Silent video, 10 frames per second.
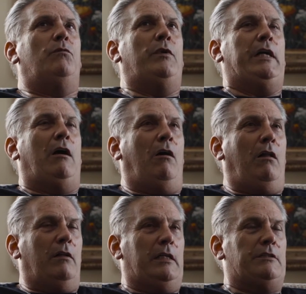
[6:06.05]

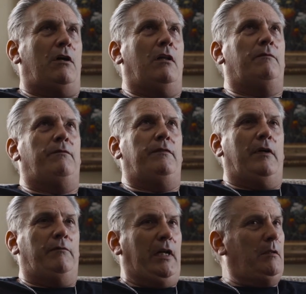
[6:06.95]
it's all
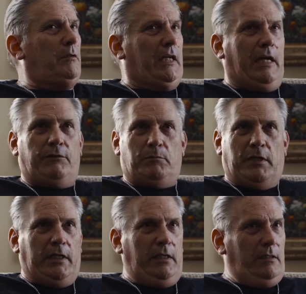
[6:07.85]
available to
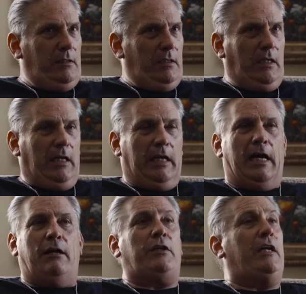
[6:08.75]
everybody, and
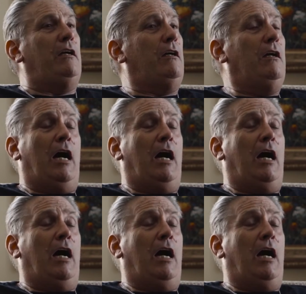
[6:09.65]
I don't care.